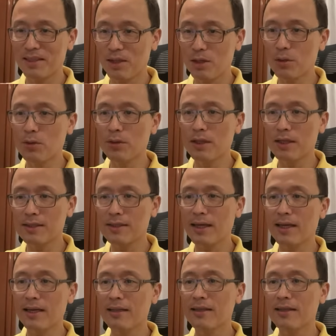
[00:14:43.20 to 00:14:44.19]
do the
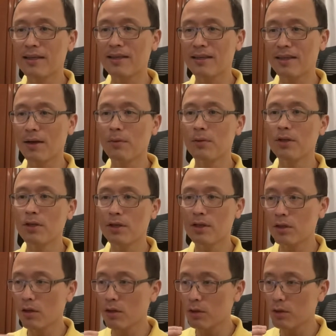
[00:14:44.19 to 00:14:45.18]
second thing. Yeah, we
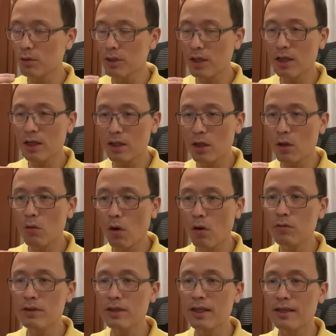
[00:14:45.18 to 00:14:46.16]
did not do the
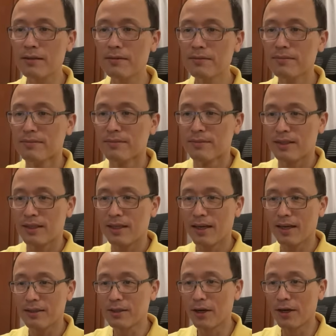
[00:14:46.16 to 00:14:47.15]
wrong thing.
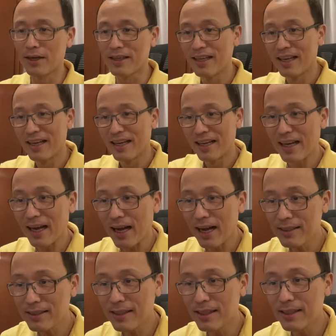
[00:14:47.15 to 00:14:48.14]
Yeah, sorry.
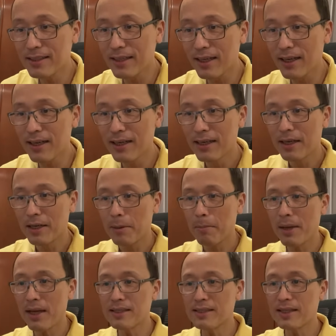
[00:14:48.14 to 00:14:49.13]
Cars is
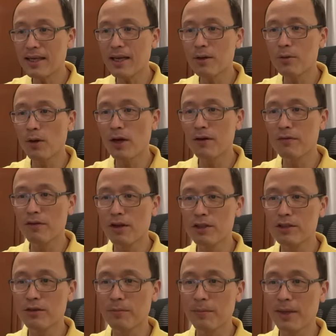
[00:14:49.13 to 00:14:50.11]
man's second wife.
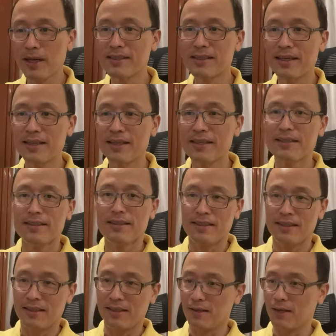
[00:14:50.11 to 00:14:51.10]
Lots of men said.
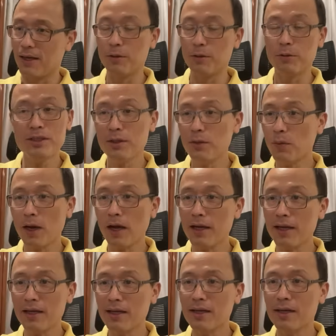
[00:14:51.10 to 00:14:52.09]
I don't see
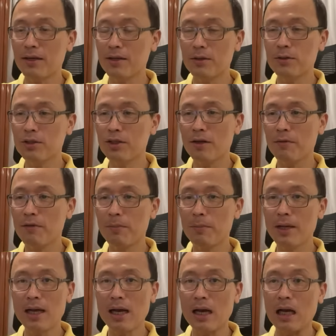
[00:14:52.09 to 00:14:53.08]
why you should have a
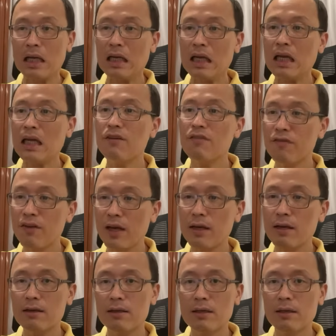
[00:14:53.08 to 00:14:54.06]
big car. In
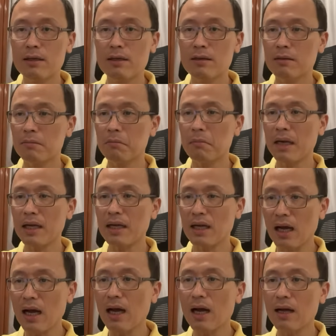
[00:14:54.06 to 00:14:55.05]
fact, my
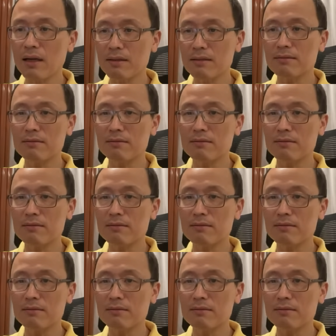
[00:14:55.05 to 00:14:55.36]
car